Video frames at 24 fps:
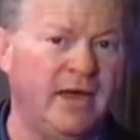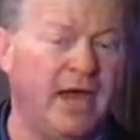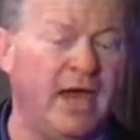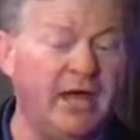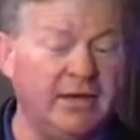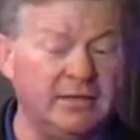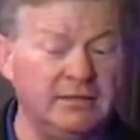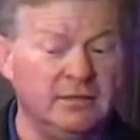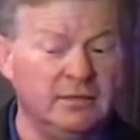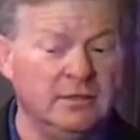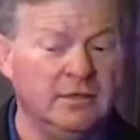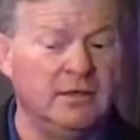
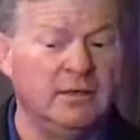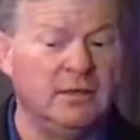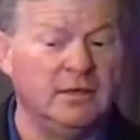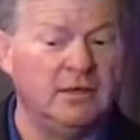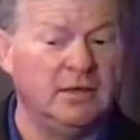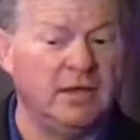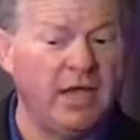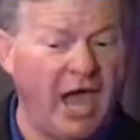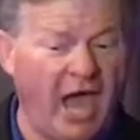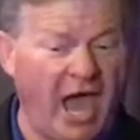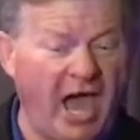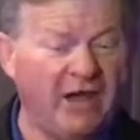And
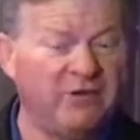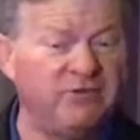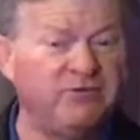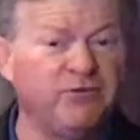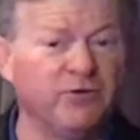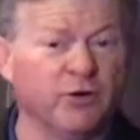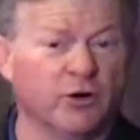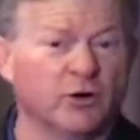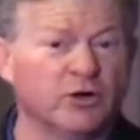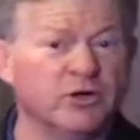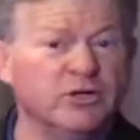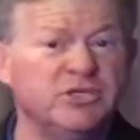at
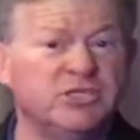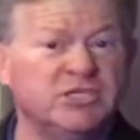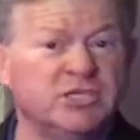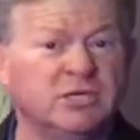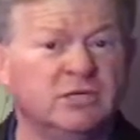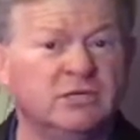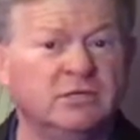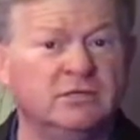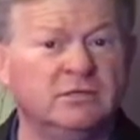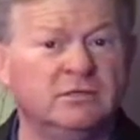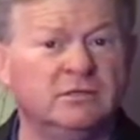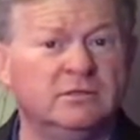first,
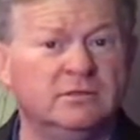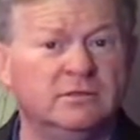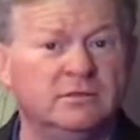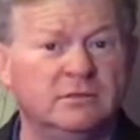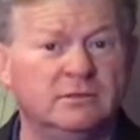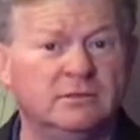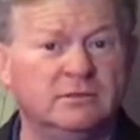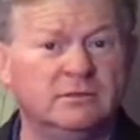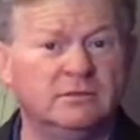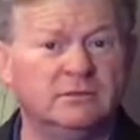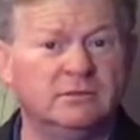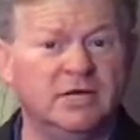
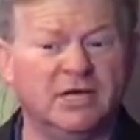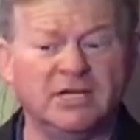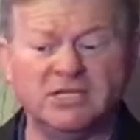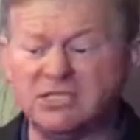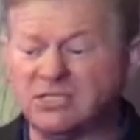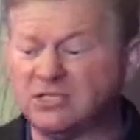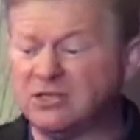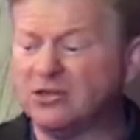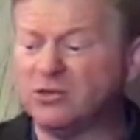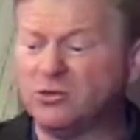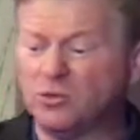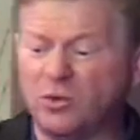
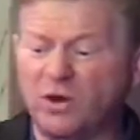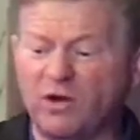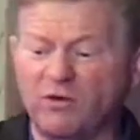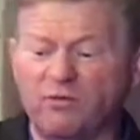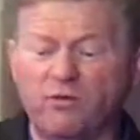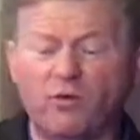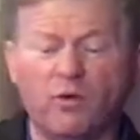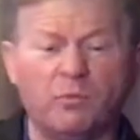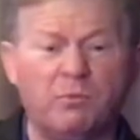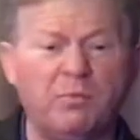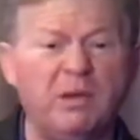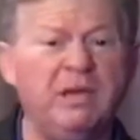it's the three or
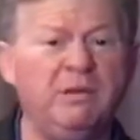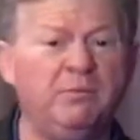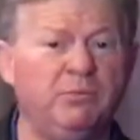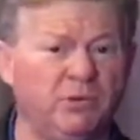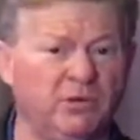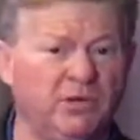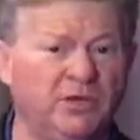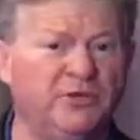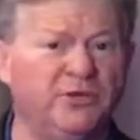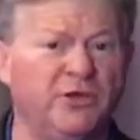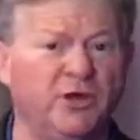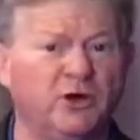four
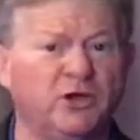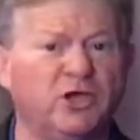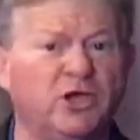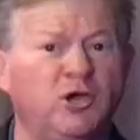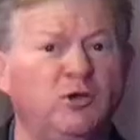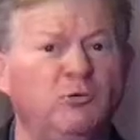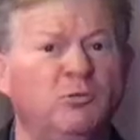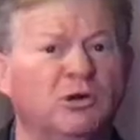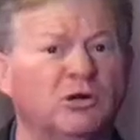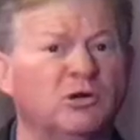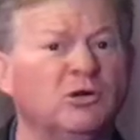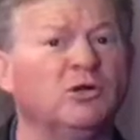people in their
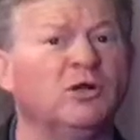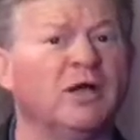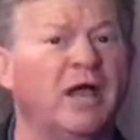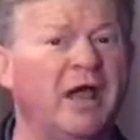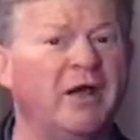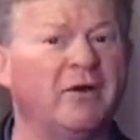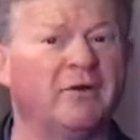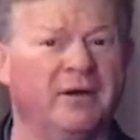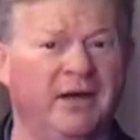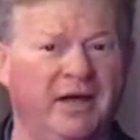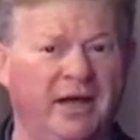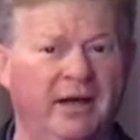cubicle
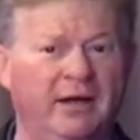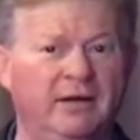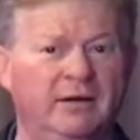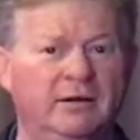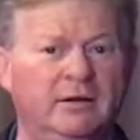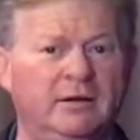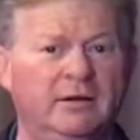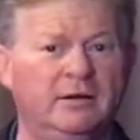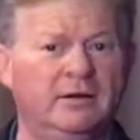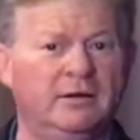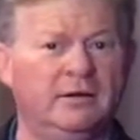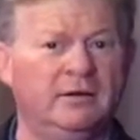area
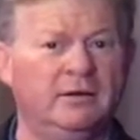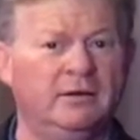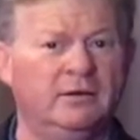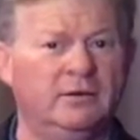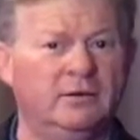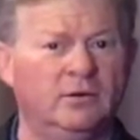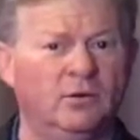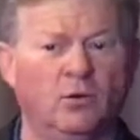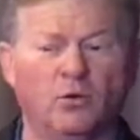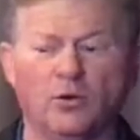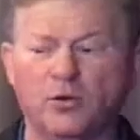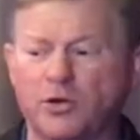
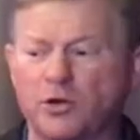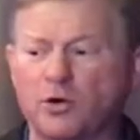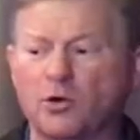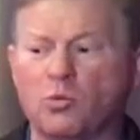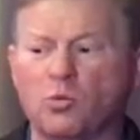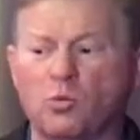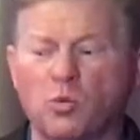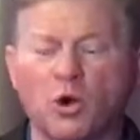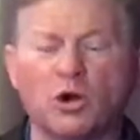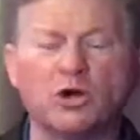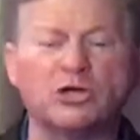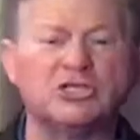or their
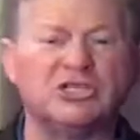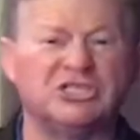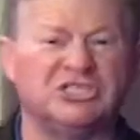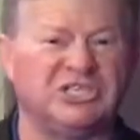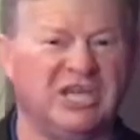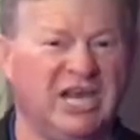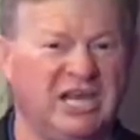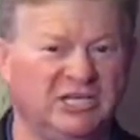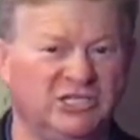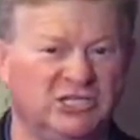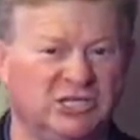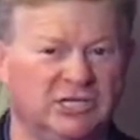
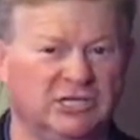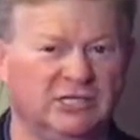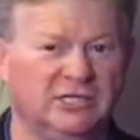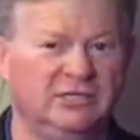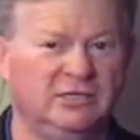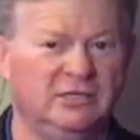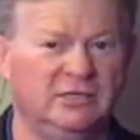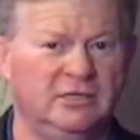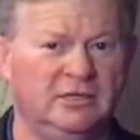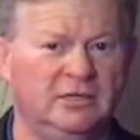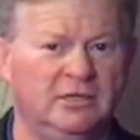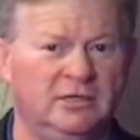
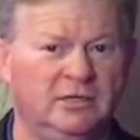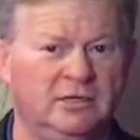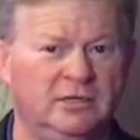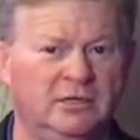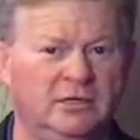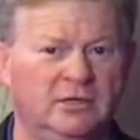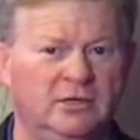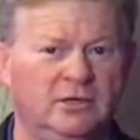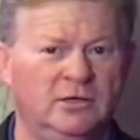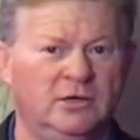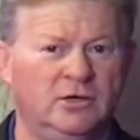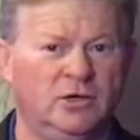workstation
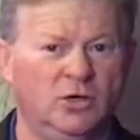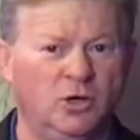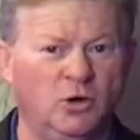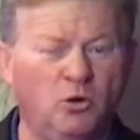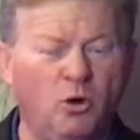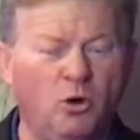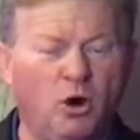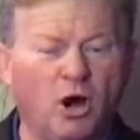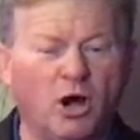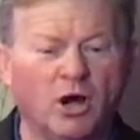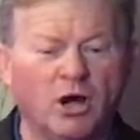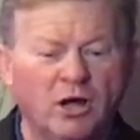
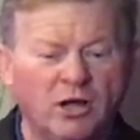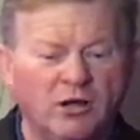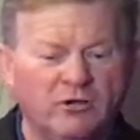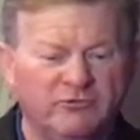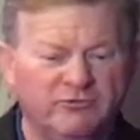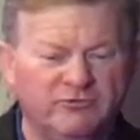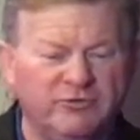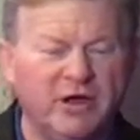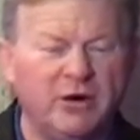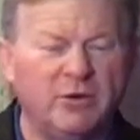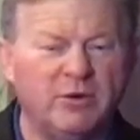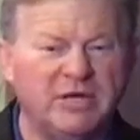who are
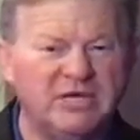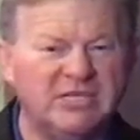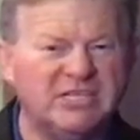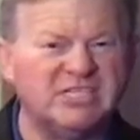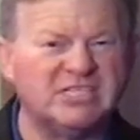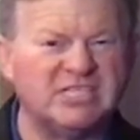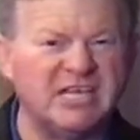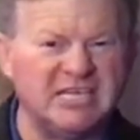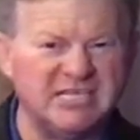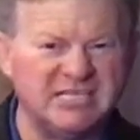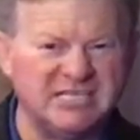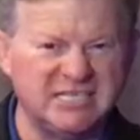very
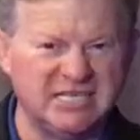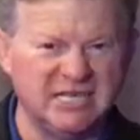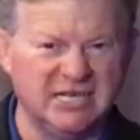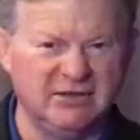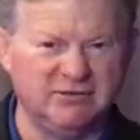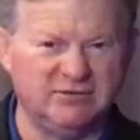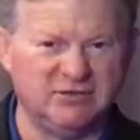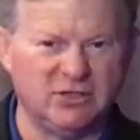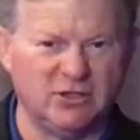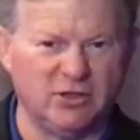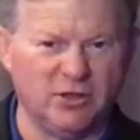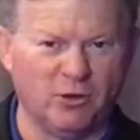
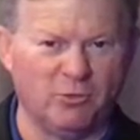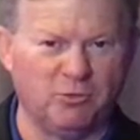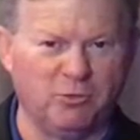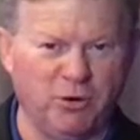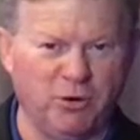sensitive to their